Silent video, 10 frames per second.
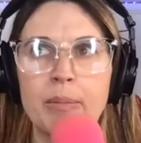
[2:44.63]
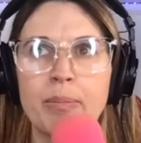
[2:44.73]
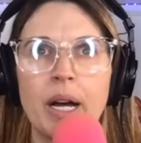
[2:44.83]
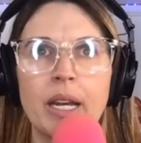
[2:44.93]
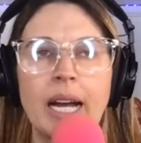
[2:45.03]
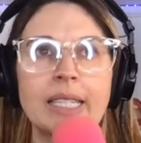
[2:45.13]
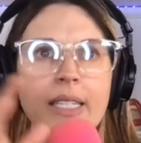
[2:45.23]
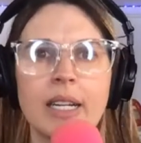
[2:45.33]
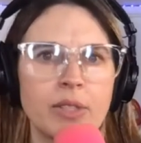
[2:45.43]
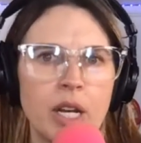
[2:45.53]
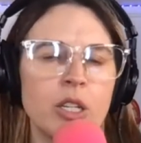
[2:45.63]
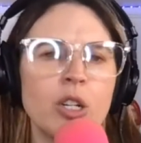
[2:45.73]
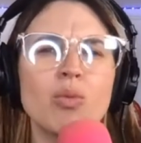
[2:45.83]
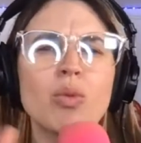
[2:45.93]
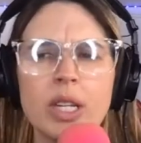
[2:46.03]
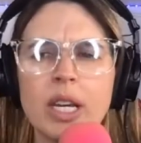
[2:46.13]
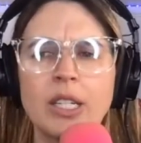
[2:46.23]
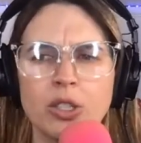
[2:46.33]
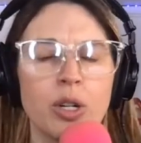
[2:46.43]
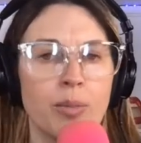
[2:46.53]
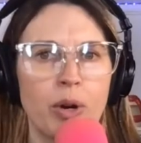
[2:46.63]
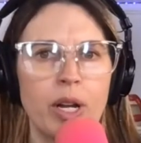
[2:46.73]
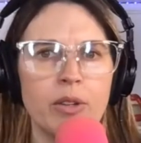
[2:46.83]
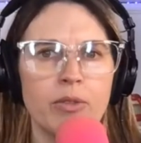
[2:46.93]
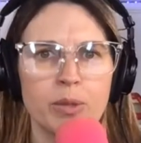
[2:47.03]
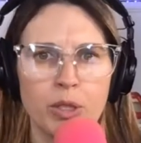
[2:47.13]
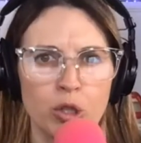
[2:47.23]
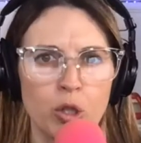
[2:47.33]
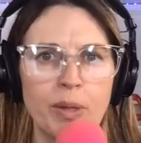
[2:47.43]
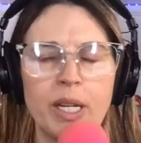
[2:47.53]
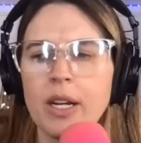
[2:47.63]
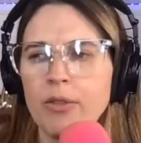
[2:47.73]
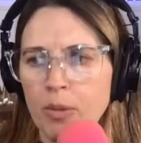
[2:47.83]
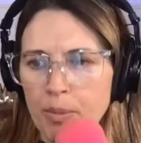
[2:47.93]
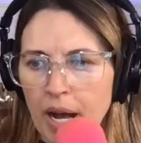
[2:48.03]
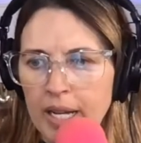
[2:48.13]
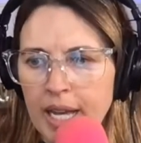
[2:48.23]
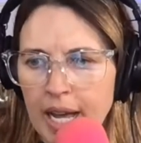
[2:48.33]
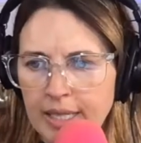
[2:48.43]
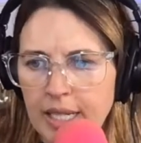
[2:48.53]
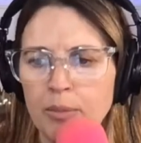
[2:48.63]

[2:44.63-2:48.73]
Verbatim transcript: but I didn't have to, you know, really, I took a break from social media, from podcasting.